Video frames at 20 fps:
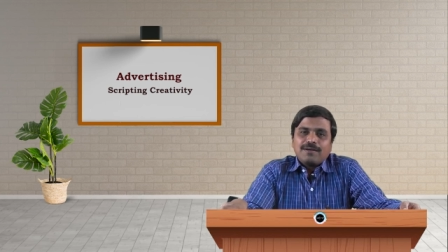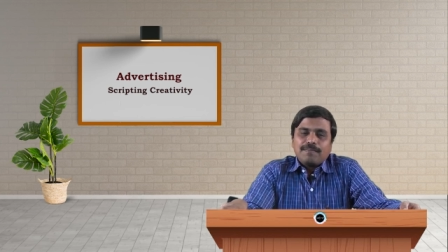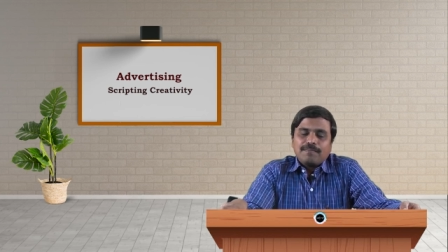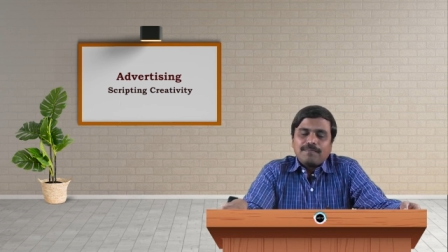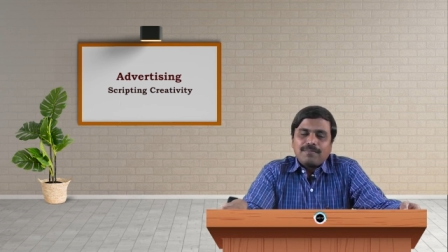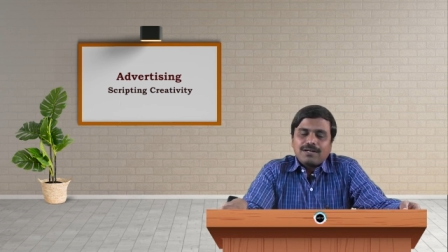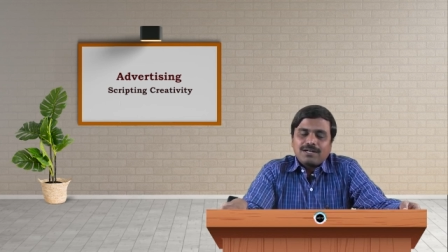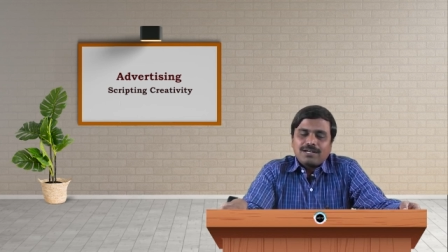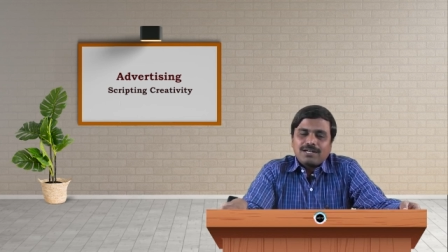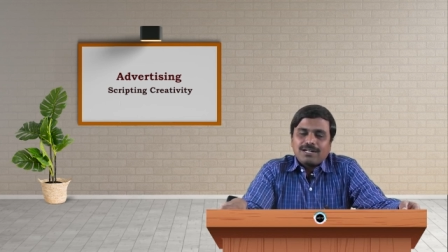
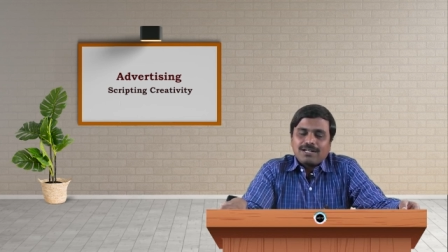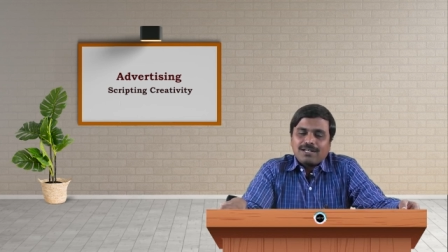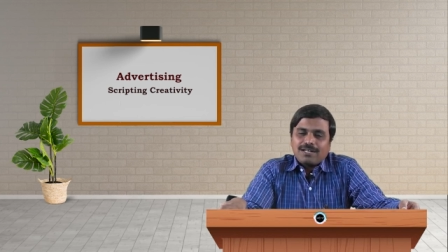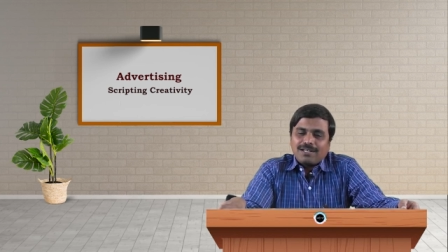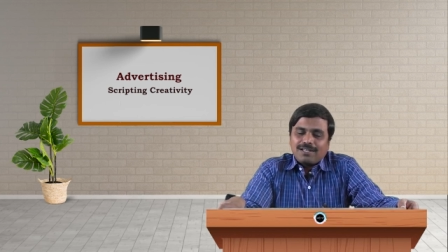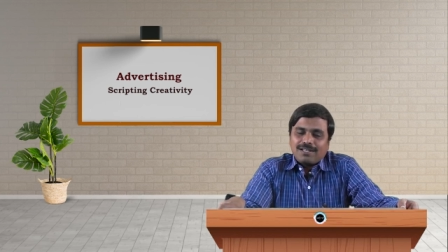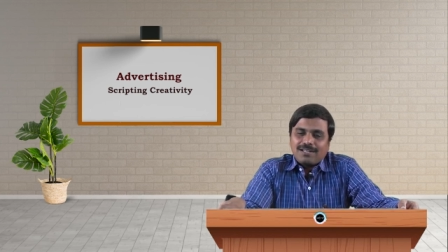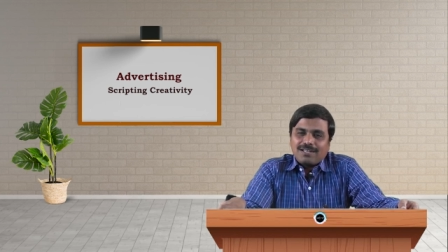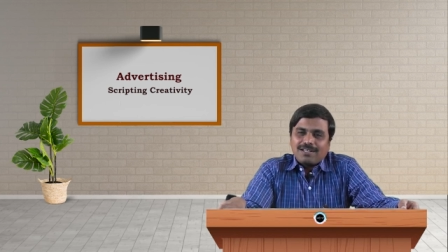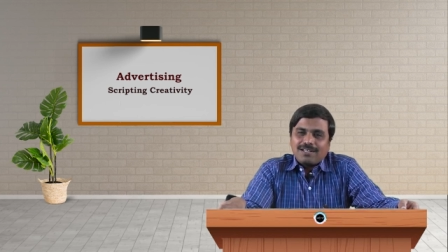
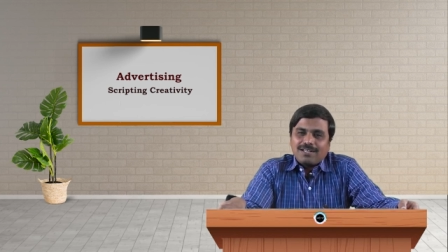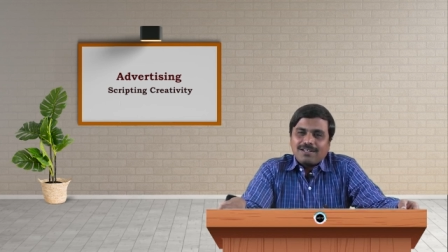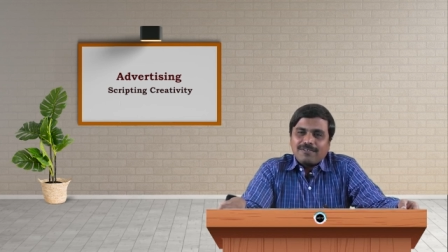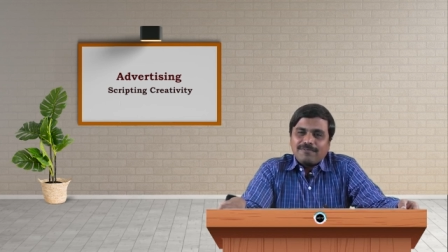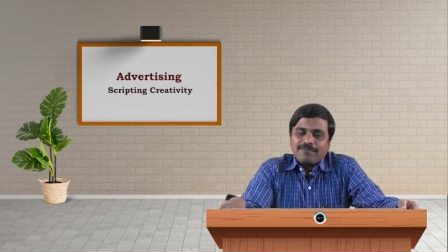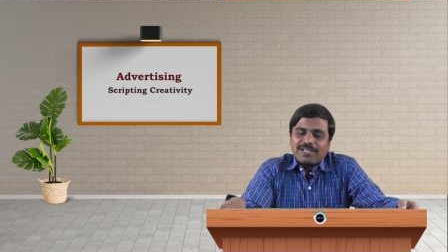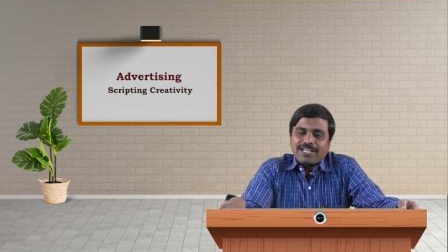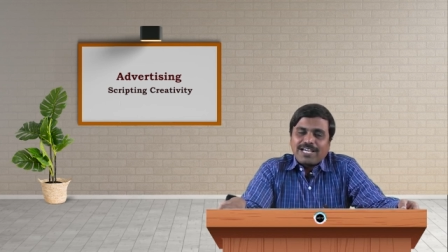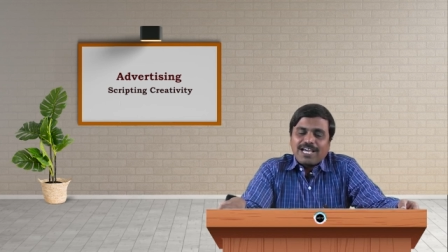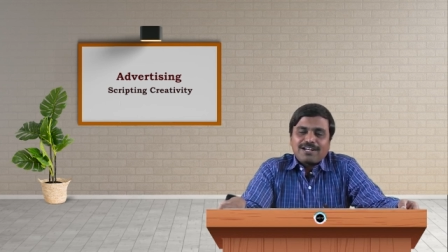but
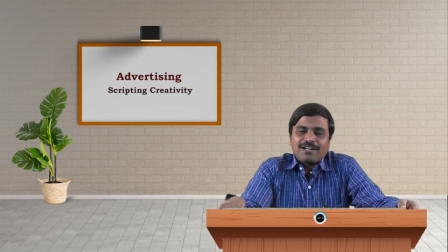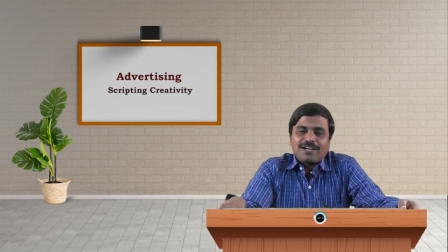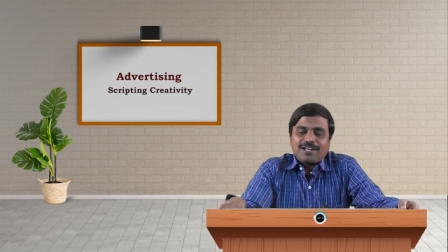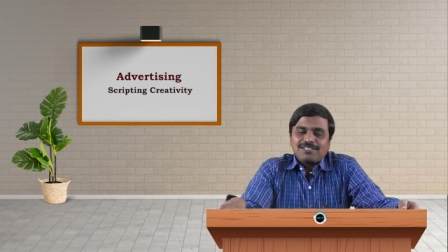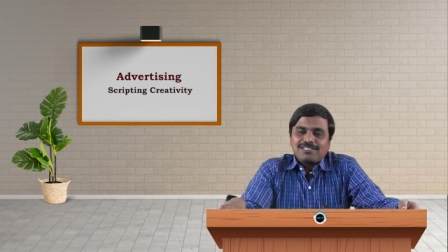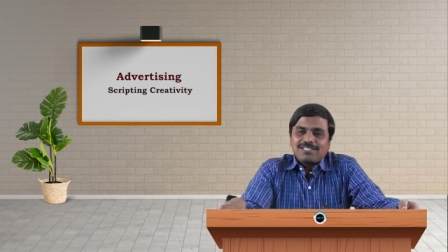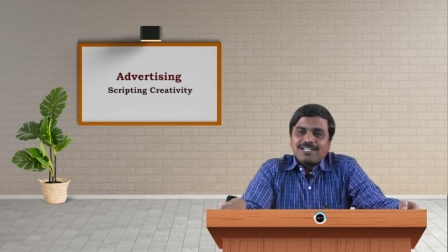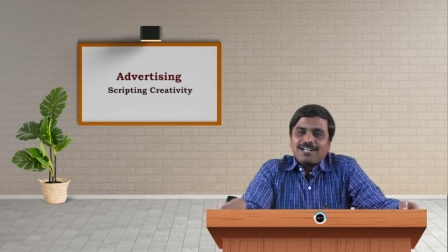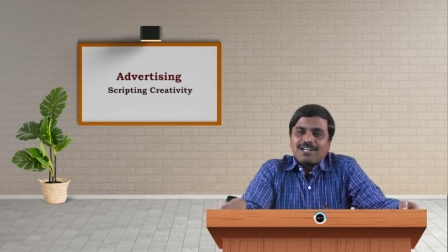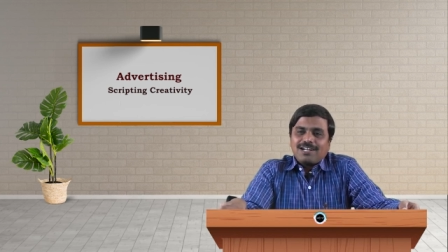we can
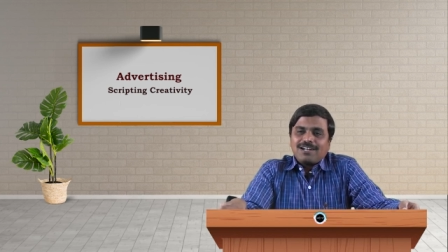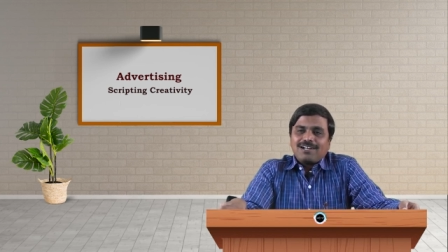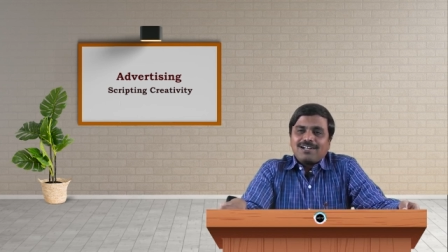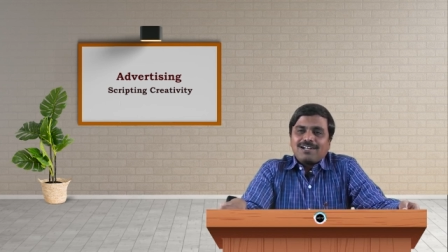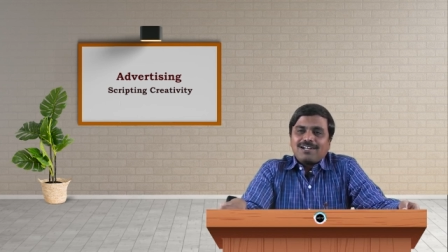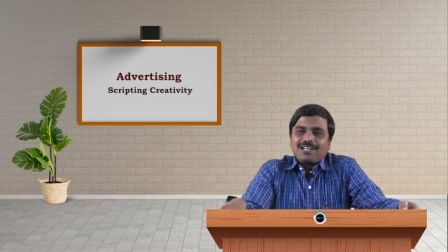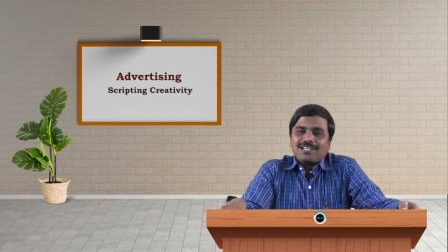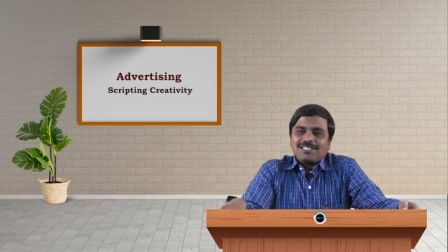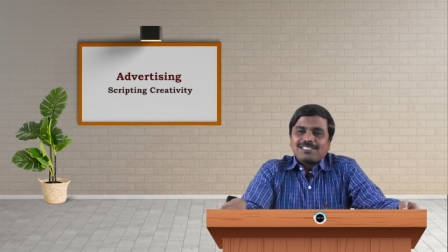consider